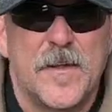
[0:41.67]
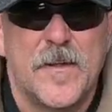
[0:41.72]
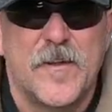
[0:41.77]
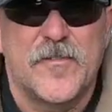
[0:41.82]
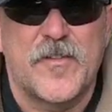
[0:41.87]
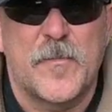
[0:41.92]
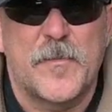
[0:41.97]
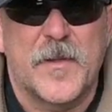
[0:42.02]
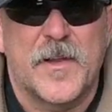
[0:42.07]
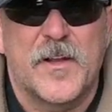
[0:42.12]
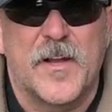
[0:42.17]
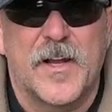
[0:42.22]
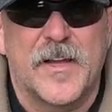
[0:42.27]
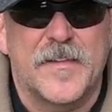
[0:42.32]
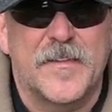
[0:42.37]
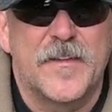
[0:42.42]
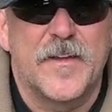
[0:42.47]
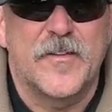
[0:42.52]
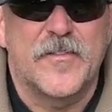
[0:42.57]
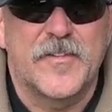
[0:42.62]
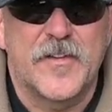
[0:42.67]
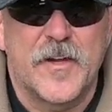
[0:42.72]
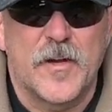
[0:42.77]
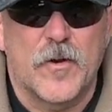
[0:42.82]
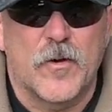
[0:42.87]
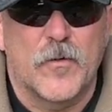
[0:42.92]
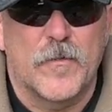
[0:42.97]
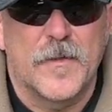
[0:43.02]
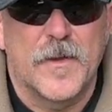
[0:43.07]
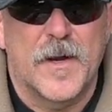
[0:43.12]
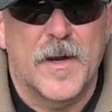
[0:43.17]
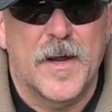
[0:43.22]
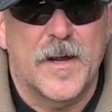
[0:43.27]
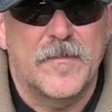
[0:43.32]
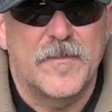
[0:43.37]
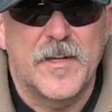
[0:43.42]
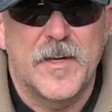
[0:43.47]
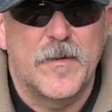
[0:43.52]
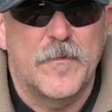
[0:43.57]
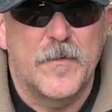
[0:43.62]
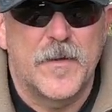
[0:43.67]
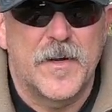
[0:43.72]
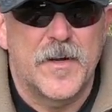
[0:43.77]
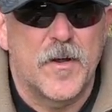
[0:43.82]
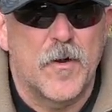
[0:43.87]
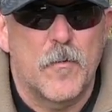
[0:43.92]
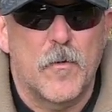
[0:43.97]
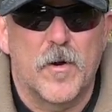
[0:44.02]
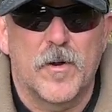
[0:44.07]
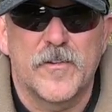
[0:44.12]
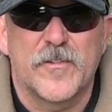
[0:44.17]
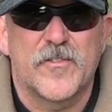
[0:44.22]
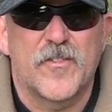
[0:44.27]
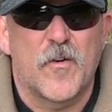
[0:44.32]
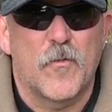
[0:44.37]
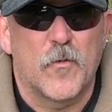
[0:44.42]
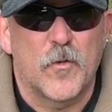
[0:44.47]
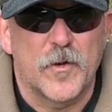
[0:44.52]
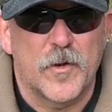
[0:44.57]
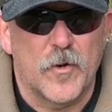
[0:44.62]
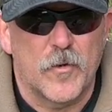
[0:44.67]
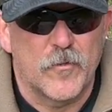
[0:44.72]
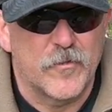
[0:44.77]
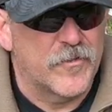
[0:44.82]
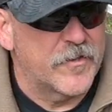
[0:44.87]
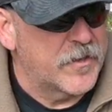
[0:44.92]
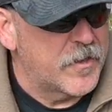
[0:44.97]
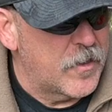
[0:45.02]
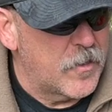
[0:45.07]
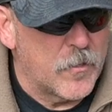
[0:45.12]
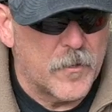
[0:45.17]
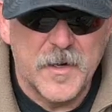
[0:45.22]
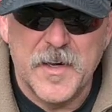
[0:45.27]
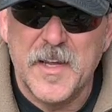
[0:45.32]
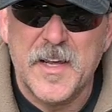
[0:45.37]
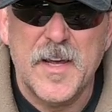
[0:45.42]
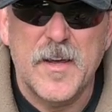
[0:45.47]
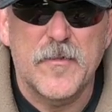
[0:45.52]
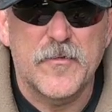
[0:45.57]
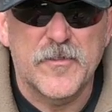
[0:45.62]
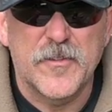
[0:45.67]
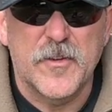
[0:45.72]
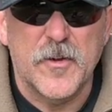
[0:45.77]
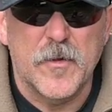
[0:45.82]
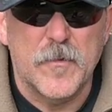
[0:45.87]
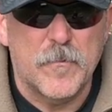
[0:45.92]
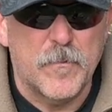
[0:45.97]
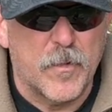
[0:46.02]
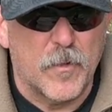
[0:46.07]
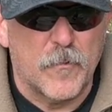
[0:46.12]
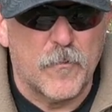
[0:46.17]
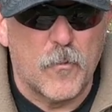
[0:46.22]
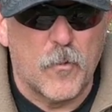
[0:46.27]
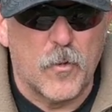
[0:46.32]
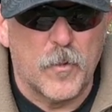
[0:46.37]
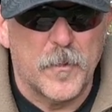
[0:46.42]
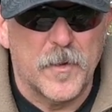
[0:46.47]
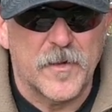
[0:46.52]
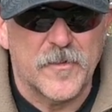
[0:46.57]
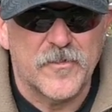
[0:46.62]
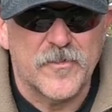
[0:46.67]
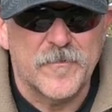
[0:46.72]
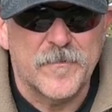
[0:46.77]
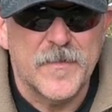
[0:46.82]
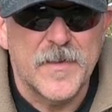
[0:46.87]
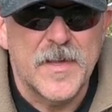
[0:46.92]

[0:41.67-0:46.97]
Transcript: Something like this here that I did a video on several years ago, and it gives good performance.